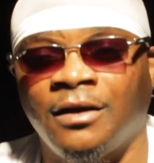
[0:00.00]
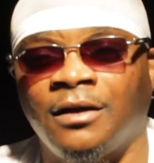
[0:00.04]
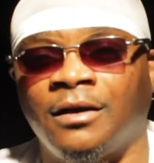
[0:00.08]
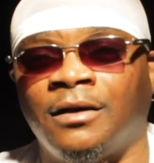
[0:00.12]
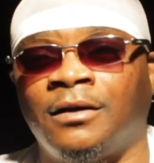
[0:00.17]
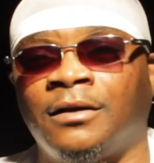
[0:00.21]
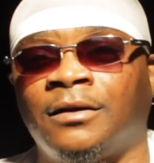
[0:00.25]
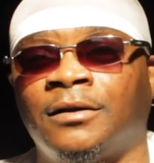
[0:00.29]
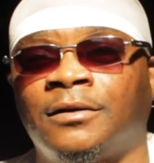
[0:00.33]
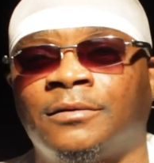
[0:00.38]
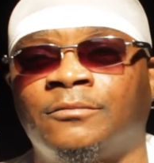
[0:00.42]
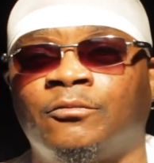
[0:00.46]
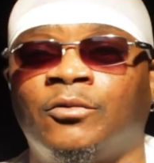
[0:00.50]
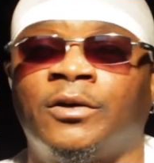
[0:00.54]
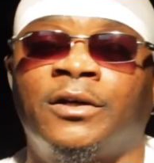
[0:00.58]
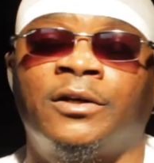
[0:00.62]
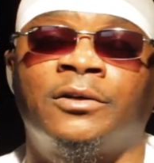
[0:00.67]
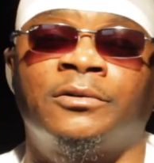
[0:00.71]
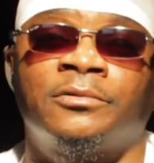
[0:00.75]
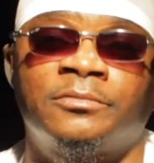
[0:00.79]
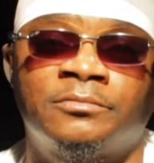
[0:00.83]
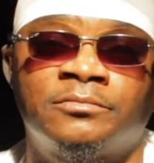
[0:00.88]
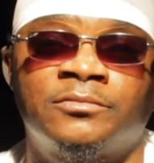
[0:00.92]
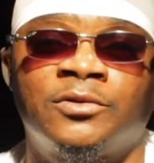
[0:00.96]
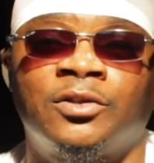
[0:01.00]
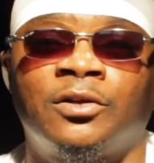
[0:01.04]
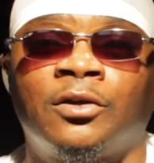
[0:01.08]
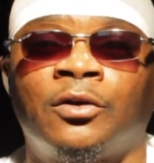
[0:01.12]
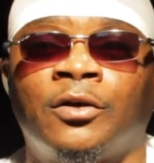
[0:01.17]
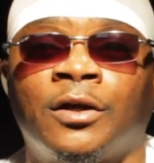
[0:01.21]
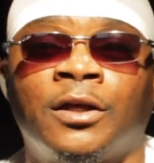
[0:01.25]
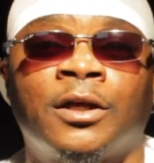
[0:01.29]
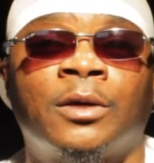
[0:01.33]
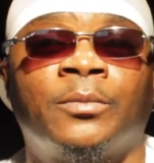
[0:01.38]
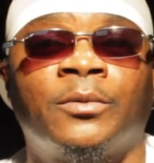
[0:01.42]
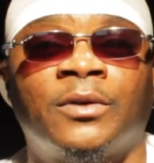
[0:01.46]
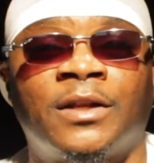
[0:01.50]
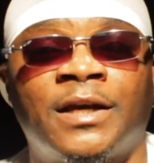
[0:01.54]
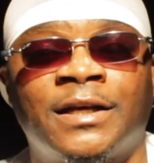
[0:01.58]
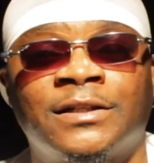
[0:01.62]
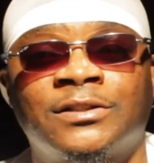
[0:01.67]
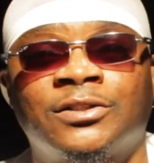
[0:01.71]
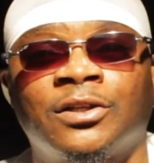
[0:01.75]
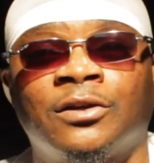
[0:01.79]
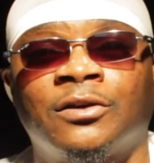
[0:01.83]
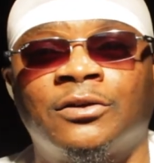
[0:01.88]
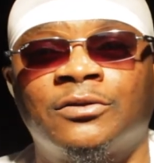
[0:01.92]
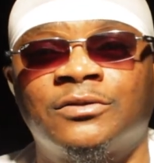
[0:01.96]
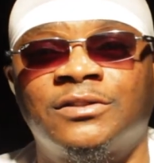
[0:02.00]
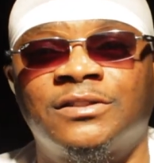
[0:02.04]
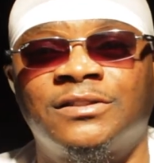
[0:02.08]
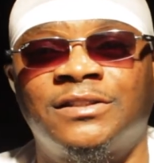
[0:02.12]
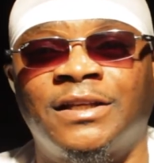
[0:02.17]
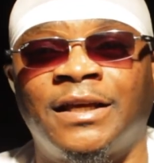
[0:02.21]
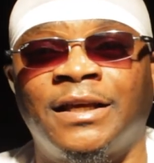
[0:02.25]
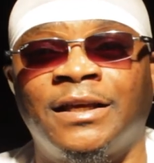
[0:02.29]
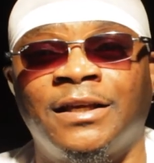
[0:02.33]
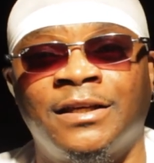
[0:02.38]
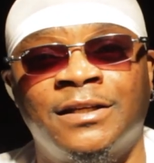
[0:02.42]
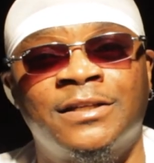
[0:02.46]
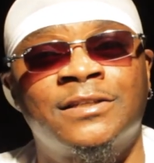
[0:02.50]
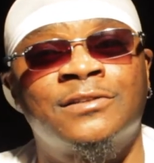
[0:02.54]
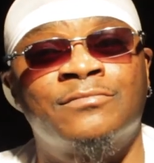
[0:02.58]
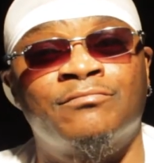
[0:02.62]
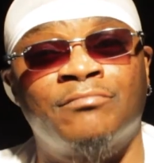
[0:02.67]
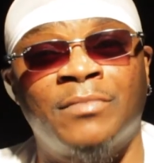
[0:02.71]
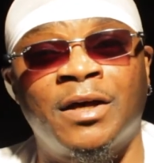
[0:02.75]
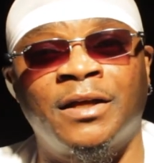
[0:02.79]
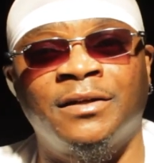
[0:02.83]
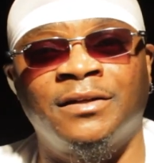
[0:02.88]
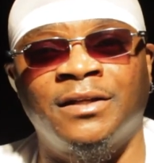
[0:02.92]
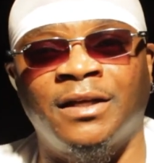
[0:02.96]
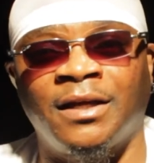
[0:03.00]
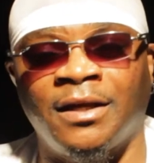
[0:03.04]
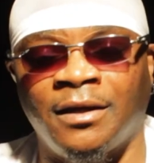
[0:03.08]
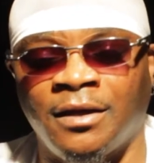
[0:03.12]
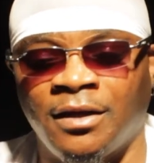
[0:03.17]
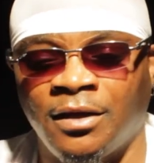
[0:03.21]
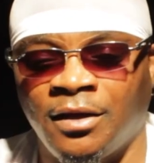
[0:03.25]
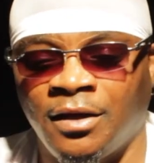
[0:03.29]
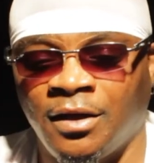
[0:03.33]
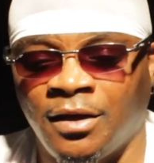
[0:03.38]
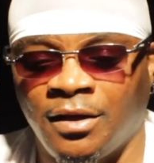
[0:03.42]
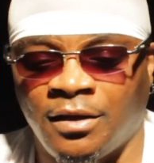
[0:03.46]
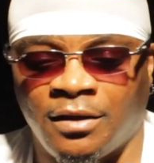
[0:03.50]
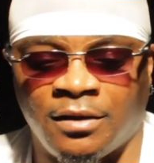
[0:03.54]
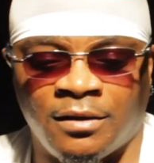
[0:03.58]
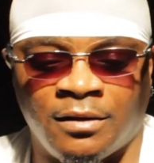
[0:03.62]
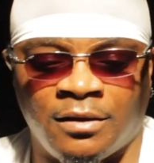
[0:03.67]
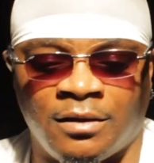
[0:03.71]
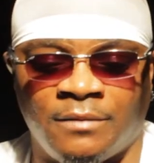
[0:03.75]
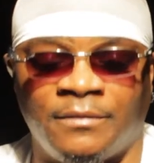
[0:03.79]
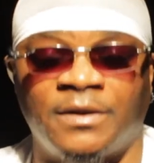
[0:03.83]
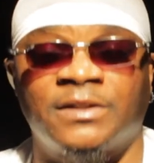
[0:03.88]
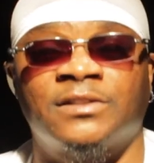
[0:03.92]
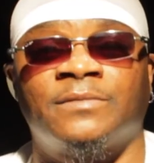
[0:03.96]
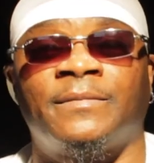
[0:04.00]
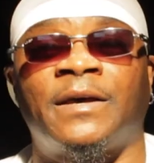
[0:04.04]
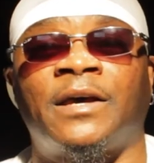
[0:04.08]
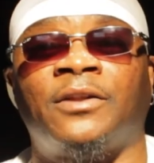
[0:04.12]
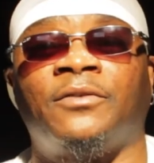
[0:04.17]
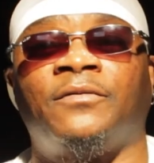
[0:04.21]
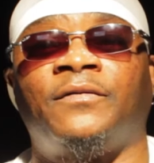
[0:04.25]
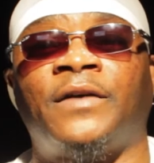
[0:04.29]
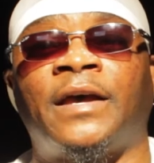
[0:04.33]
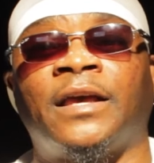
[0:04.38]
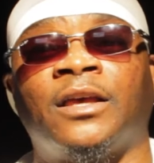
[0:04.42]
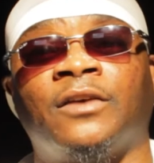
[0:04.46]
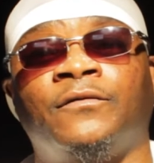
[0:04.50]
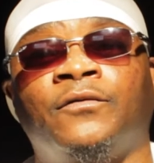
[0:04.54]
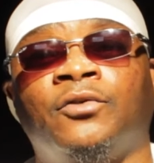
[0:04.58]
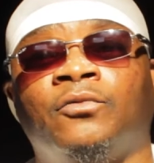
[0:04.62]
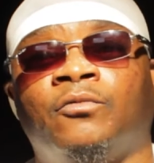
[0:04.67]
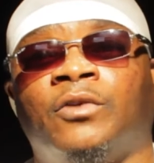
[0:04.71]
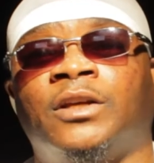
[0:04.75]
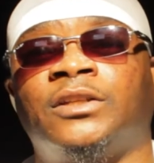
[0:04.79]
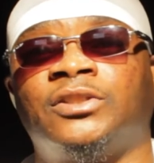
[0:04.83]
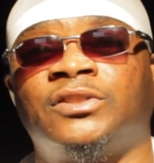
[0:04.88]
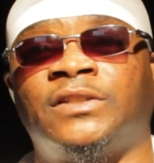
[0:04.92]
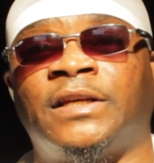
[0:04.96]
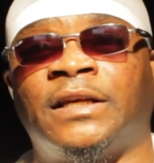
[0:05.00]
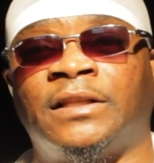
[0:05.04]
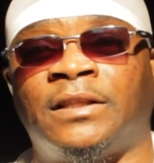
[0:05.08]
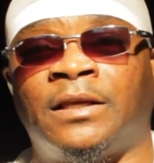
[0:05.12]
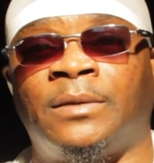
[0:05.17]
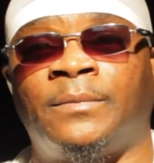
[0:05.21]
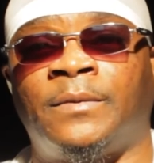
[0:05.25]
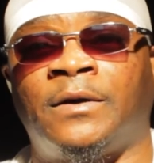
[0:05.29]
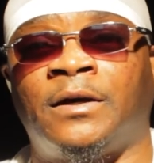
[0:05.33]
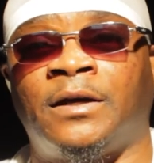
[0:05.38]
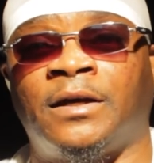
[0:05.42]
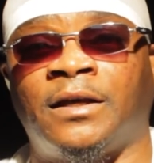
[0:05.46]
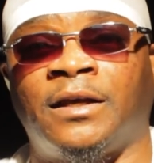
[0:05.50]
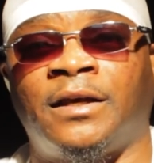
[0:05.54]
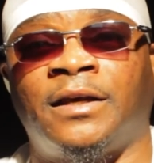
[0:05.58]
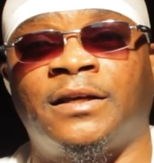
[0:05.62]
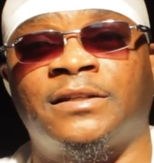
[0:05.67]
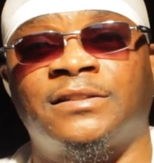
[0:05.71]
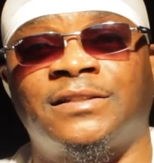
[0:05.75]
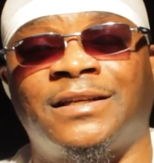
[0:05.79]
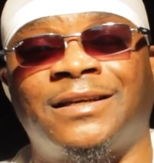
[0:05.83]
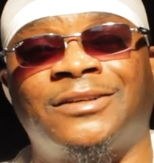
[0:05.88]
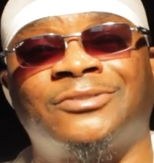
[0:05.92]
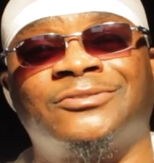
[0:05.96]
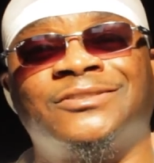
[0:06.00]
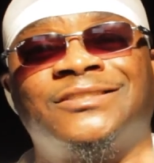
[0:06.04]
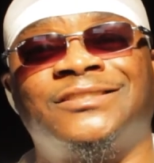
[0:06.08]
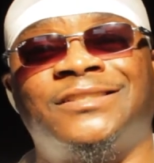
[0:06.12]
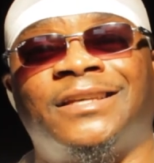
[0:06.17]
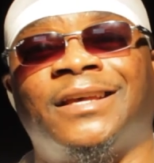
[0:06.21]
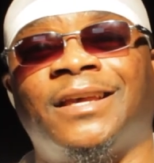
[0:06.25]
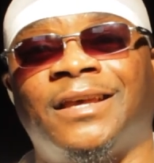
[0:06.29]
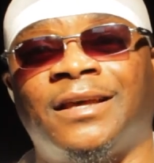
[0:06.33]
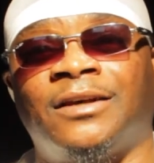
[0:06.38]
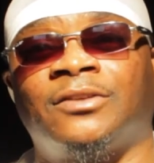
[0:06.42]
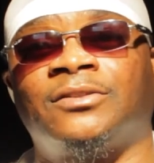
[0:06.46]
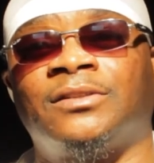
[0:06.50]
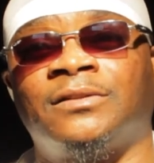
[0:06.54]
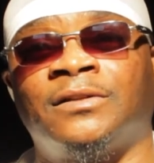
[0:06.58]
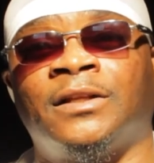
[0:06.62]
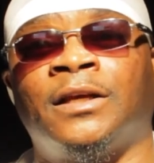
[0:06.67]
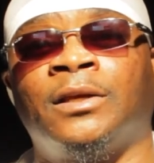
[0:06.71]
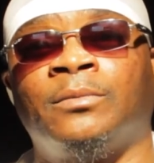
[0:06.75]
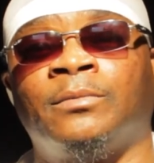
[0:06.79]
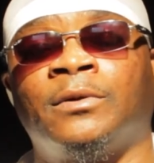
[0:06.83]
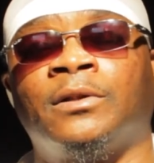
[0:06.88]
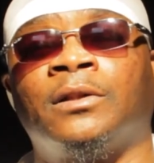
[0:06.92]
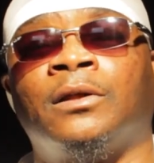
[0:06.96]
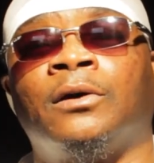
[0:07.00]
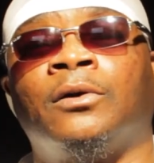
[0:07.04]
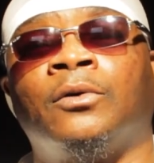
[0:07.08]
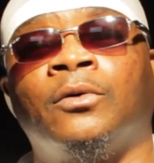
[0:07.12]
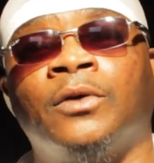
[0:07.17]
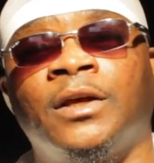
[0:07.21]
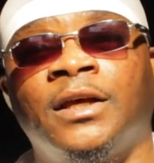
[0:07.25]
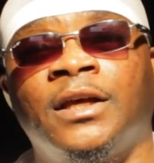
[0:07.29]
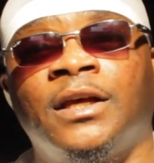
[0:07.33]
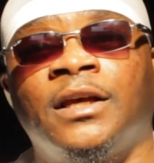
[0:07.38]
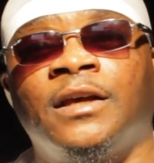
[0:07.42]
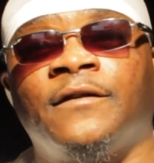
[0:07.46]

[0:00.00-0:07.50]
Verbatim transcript: Um, well, you know, a couple nights ago. Today is Monday. Um, as a matter of fact, if you want to check that podcast out, check out the link below.